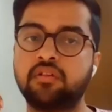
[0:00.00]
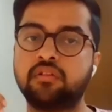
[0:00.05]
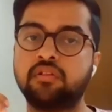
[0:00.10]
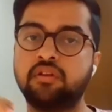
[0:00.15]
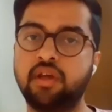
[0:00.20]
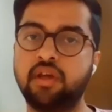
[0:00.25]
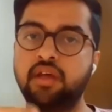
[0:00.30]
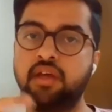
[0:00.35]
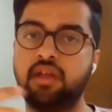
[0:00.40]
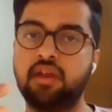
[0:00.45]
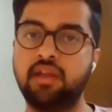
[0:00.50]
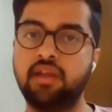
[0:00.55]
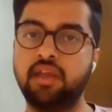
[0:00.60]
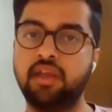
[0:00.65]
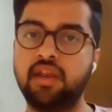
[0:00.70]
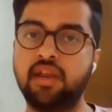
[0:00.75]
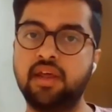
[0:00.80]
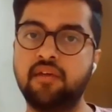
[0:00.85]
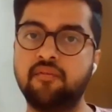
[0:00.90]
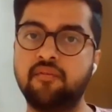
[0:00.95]
So here
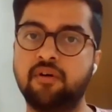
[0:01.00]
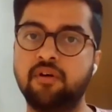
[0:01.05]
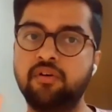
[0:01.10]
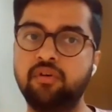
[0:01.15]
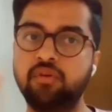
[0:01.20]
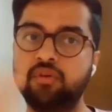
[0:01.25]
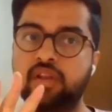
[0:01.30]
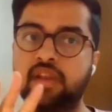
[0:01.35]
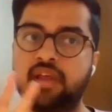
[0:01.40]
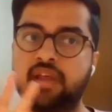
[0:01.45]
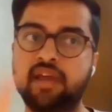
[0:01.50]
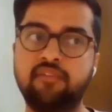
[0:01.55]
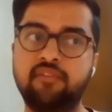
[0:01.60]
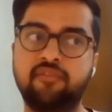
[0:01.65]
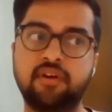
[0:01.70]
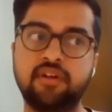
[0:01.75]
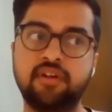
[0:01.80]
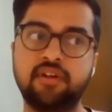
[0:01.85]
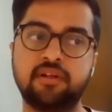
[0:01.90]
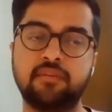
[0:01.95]
again, I want to
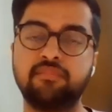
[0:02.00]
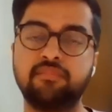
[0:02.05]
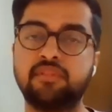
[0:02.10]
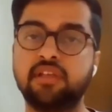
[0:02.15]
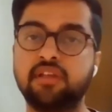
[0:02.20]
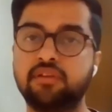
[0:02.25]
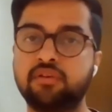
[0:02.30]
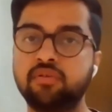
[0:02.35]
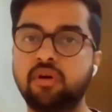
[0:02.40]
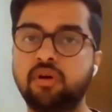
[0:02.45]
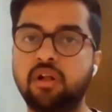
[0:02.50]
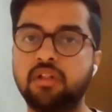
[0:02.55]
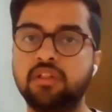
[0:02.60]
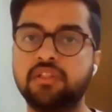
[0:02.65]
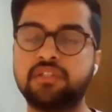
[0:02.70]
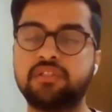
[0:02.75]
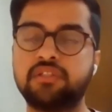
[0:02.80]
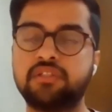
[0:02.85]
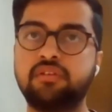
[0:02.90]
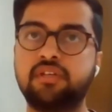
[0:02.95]
clarify something to
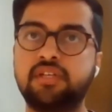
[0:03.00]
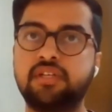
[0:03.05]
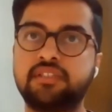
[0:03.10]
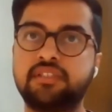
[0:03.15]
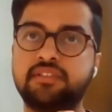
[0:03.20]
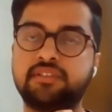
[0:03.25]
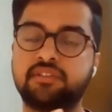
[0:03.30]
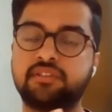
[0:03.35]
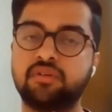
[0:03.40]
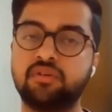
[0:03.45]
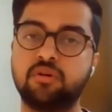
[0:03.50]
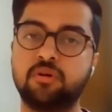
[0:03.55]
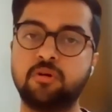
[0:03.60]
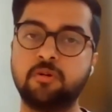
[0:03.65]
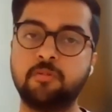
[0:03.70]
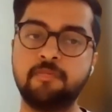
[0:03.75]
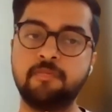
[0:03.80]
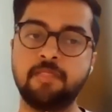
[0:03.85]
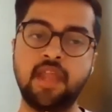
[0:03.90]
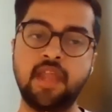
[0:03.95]
all the students.
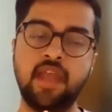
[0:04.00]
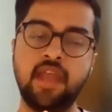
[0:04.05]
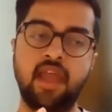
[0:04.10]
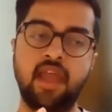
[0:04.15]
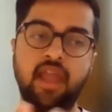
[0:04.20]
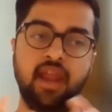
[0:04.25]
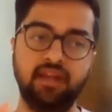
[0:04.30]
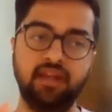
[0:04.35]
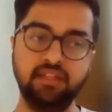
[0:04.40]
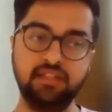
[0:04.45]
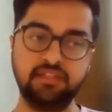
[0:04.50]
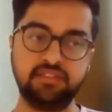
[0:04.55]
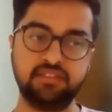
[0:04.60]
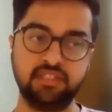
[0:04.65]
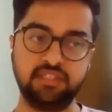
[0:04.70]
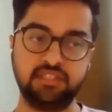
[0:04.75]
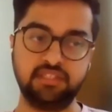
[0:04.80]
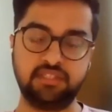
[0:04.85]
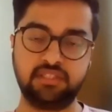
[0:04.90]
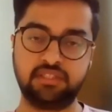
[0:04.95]
So it is
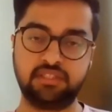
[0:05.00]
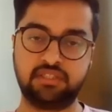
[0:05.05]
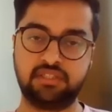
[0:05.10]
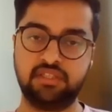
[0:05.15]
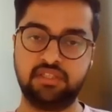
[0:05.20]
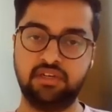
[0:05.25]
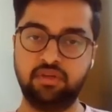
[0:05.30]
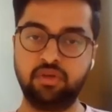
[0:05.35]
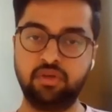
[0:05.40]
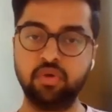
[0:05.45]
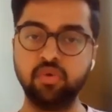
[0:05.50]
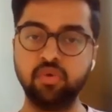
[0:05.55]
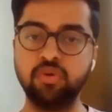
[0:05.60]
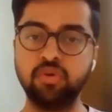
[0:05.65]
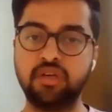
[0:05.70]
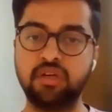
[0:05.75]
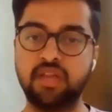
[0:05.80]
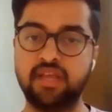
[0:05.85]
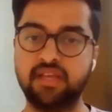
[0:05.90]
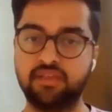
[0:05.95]
just the
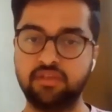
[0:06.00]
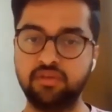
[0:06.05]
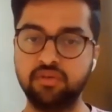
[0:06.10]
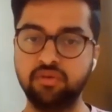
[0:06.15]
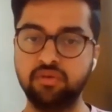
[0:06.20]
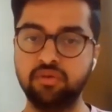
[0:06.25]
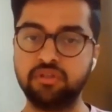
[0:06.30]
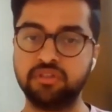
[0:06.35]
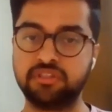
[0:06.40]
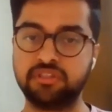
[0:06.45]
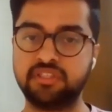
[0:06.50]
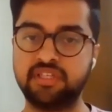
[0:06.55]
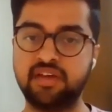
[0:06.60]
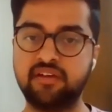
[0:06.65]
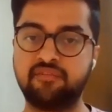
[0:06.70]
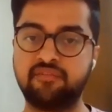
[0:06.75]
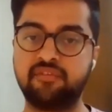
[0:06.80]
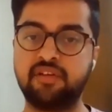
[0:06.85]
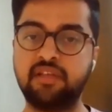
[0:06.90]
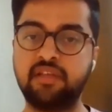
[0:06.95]
tool, like, you know,
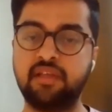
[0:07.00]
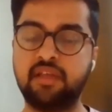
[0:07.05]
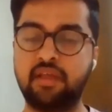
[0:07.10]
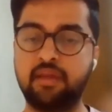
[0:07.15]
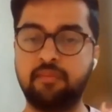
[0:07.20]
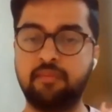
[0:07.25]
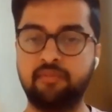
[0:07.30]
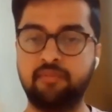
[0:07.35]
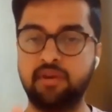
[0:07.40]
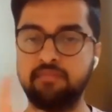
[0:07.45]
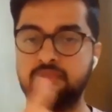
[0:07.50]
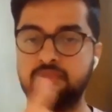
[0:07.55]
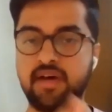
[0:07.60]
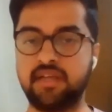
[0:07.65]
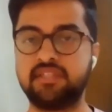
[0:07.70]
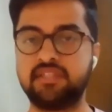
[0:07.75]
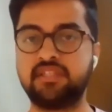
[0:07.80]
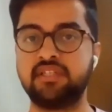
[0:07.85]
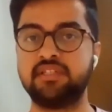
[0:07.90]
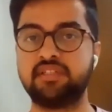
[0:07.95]
CFD in
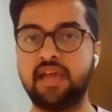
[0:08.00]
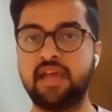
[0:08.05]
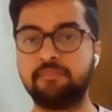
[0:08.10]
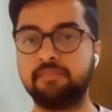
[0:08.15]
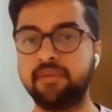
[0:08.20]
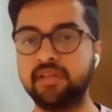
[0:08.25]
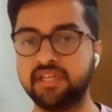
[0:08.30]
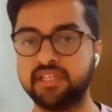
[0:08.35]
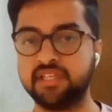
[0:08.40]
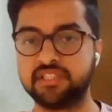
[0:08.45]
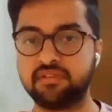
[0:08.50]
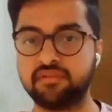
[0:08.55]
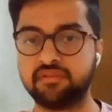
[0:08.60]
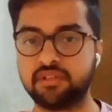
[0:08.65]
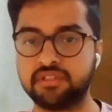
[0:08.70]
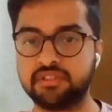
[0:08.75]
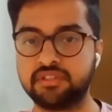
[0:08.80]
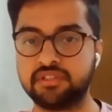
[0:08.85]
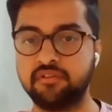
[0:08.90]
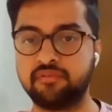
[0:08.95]
master's application
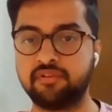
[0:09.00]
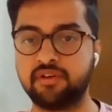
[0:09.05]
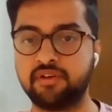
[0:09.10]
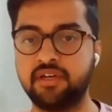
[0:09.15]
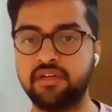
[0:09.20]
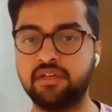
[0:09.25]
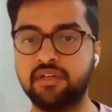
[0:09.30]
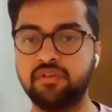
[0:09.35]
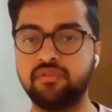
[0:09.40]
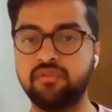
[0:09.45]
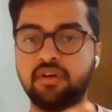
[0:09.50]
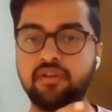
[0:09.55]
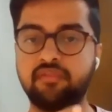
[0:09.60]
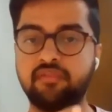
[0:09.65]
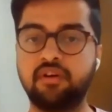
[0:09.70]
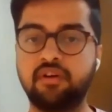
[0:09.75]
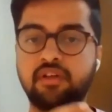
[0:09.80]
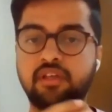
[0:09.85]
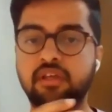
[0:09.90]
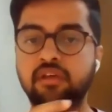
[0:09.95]
was different. You
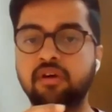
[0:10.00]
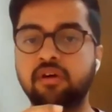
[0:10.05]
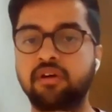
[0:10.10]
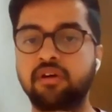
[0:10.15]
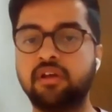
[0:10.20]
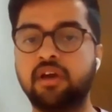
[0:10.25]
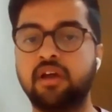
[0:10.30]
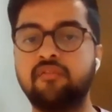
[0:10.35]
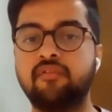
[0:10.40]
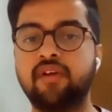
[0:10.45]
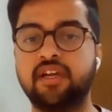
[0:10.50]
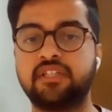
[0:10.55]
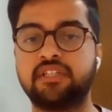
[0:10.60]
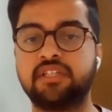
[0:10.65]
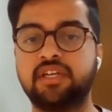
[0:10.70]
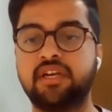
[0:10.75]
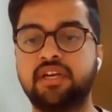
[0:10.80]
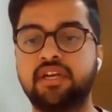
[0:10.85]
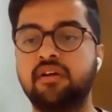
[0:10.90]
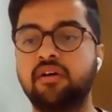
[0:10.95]
are working on
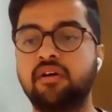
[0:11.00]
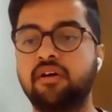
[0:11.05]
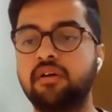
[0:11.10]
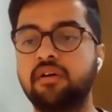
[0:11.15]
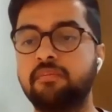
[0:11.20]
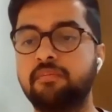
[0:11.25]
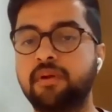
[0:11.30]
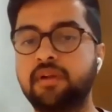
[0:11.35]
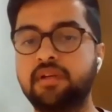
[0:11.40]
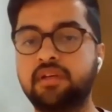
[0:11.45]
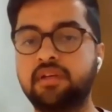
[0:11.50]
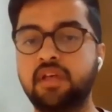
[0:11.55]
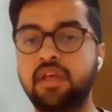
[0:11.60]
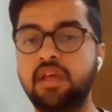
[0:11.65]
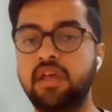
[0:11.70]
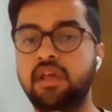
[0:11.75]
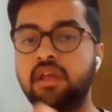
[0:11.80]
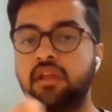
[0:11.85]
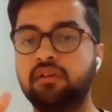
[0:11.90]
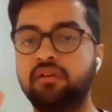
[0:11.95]
convection and all, but
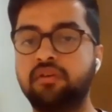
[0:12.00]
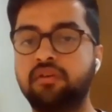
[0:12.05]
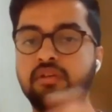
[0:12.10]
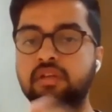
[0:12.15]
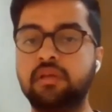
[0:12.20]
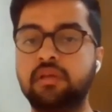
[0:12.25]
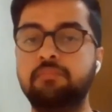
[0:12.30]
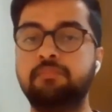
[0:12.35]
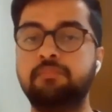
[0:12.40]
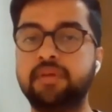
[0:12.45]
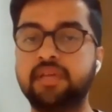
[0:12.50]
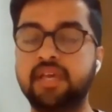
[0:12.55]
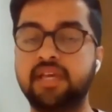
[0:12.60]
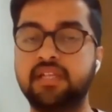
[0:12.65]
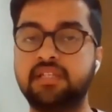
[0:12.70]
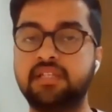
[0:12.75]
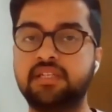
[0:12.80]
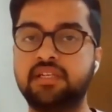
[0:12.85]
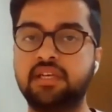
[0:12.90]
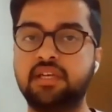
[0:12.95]
during
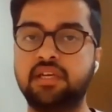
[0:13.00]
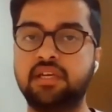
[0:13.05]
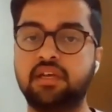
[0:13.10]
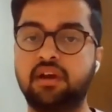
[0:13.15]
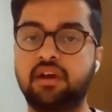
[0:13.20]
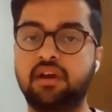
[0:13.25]
PhD,